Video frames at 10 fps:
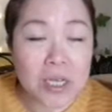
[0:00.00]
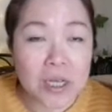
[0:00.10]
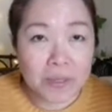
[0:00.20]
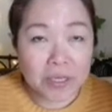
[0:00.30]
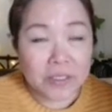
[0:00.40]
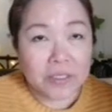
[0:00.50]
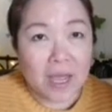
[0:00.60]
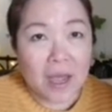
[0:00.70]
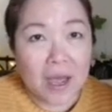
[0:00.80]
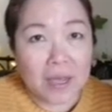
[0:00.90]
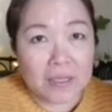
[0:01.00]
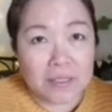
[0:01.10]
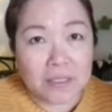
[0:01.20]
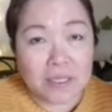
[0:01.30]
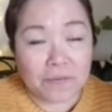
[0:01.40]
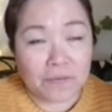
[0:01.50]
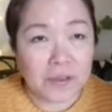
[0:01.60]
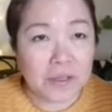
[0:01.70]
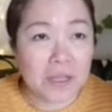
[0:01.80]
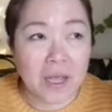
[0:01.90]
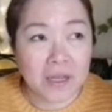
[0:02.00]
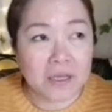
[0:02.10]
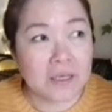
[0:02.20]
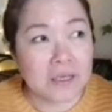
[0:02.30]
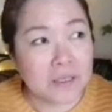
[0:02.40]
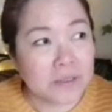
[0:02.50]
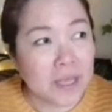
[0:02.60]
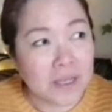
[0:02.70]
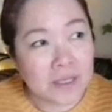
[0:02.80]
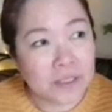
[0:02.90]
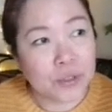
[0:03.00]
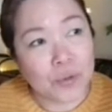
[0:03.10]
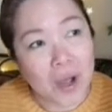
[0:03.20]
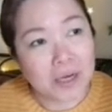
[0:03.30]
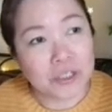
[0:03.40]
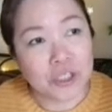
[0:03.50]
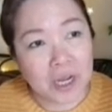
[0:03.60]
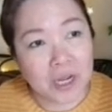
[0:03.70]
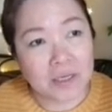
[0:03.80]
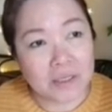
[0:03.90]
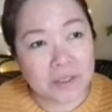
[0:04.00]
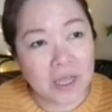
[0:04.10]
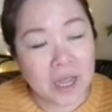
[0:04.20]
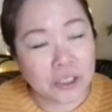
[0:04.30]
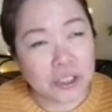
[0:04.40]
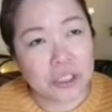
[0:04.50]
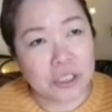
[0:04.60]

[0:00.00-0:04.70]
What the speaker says: because I just feel like there is no other channel that actually